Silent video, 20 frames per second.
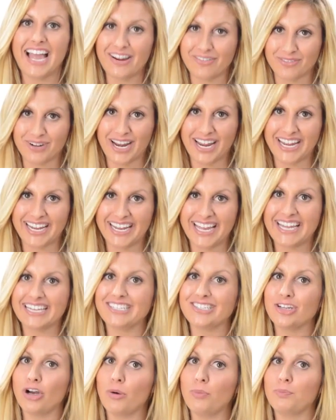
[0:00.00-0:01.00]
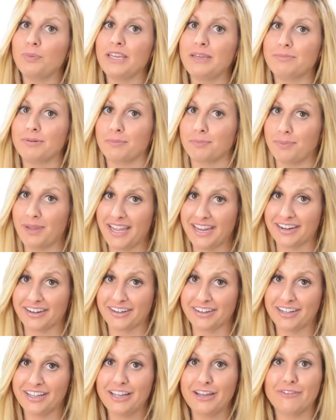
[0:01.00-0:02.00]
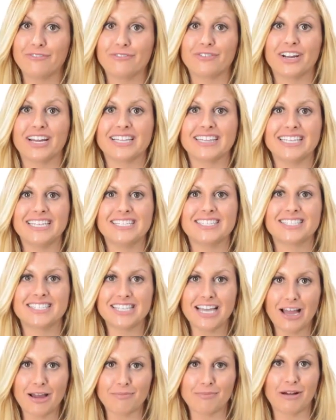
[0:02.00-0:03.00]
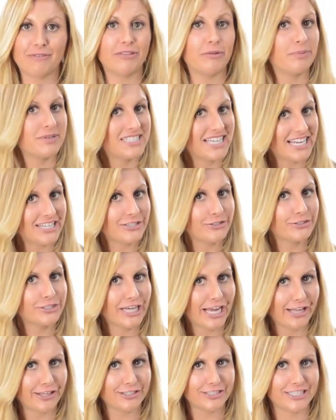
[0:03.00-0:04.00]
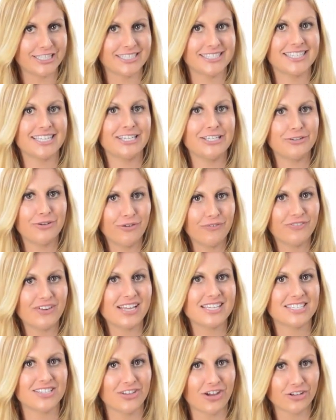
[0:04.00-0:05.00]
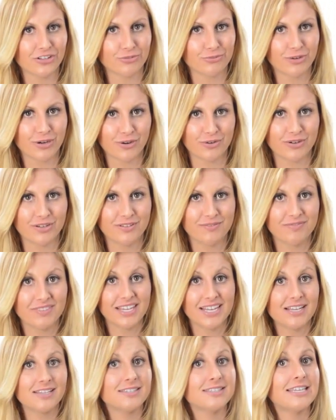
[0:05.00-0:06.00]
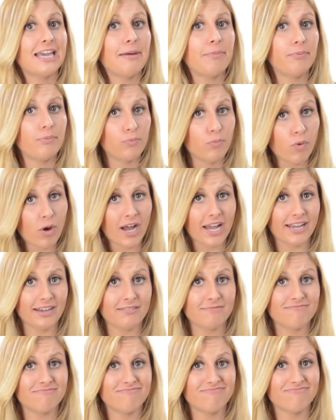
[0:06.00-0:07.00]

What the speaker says: that right, and you'll be prepared for at least some of the potential challenges that you'll face along the road. Step 1.